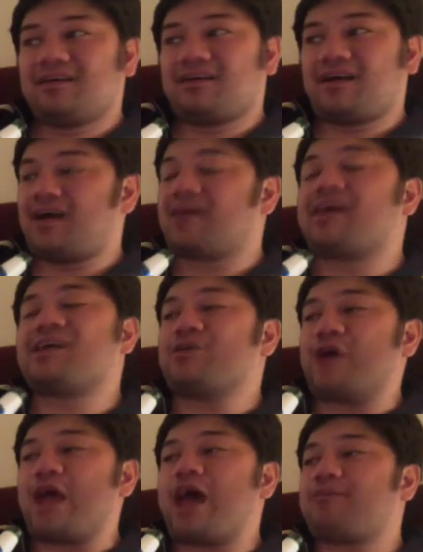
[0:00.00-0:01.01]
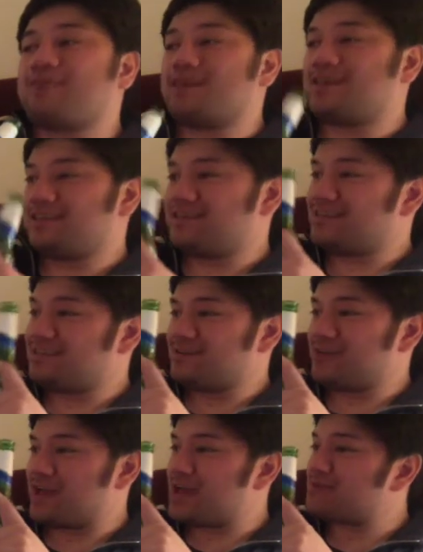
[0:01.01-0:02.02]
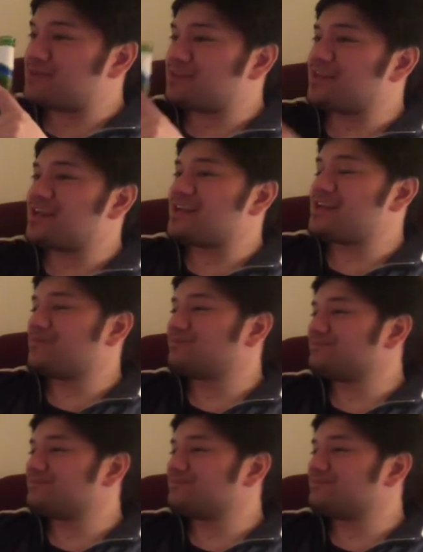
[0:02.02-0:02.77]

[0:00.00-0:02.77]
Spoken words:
Alright, you had me. You had me, lady.